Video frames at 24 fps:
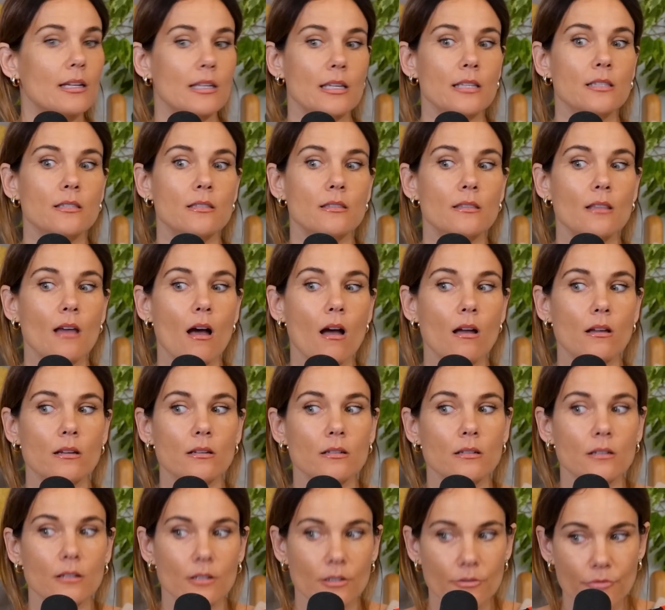Like it's not
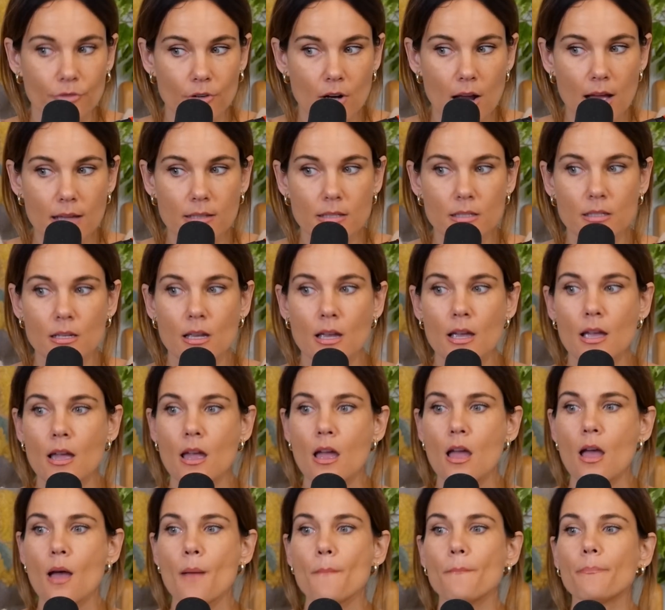good for us.
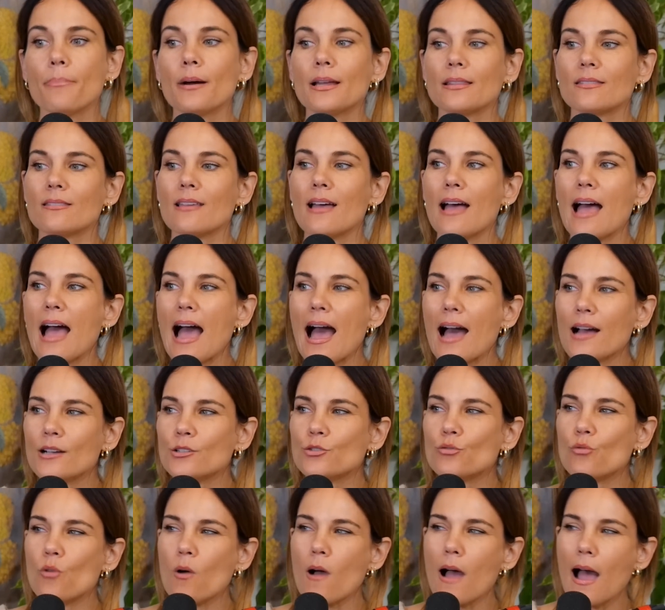But the
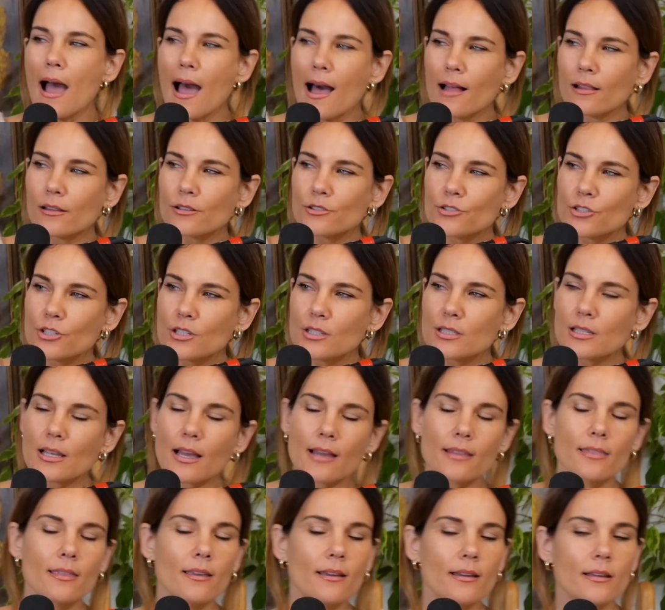actual allergies,
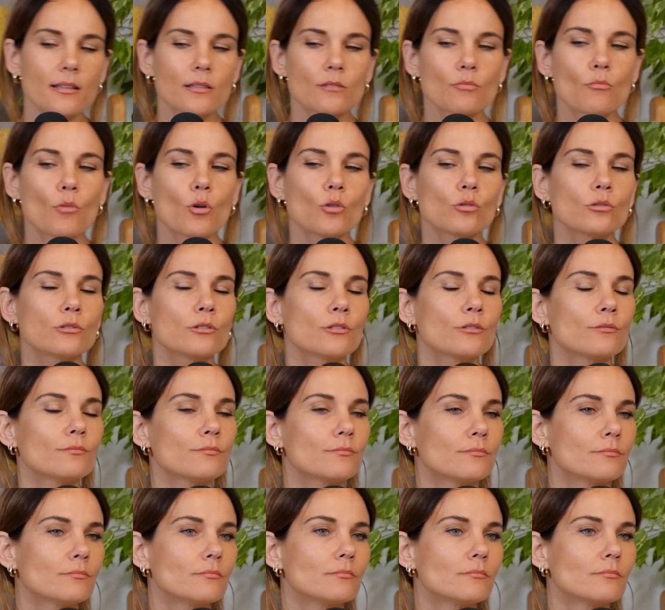I think it's mold.